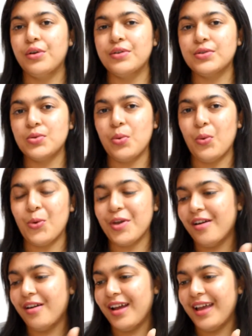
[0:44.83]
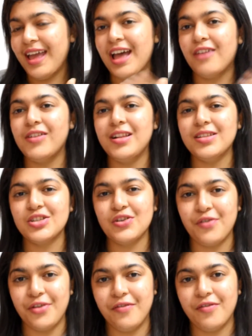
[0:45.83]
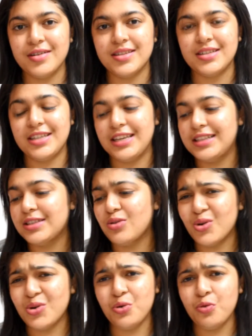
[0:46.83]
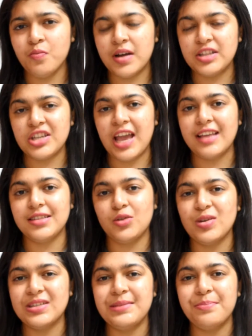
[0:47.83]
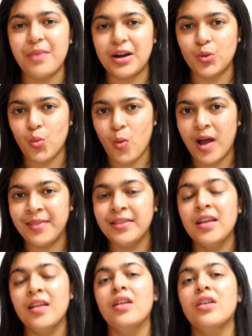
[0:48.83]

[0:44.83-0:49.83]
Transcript: So here I have a list of universities, not too much as it was in part 1.